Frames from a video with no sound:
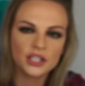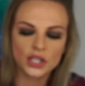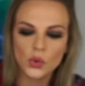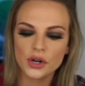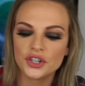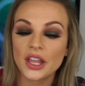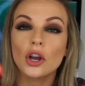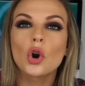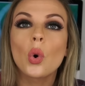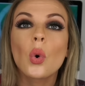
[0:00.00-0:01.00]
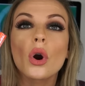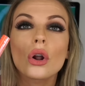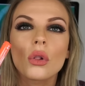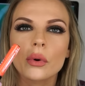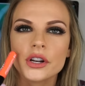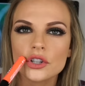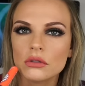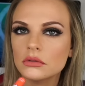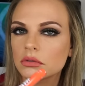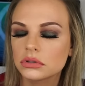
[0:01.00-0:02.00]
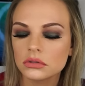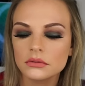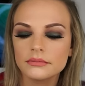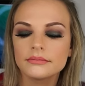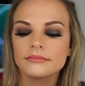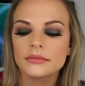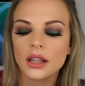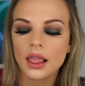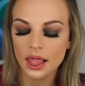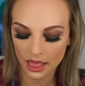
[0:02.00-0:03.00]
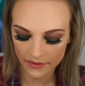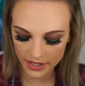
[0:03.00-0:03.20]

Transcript: It's an orange, like a coral orange. Ooh, love